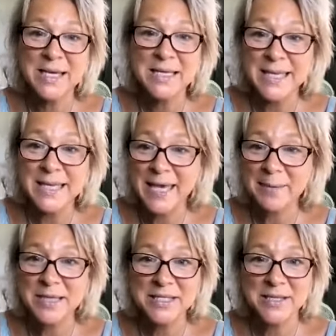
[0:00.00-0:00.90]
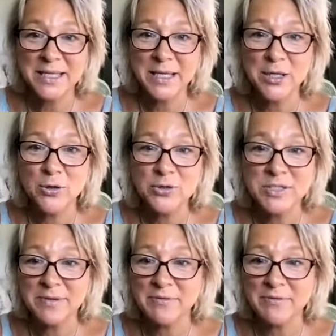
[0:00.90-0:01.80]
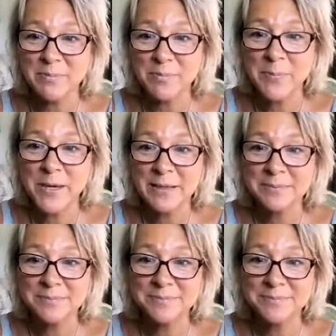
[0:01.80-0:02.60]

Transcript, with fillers: Take care, my darling, and lots of love. Bye bye.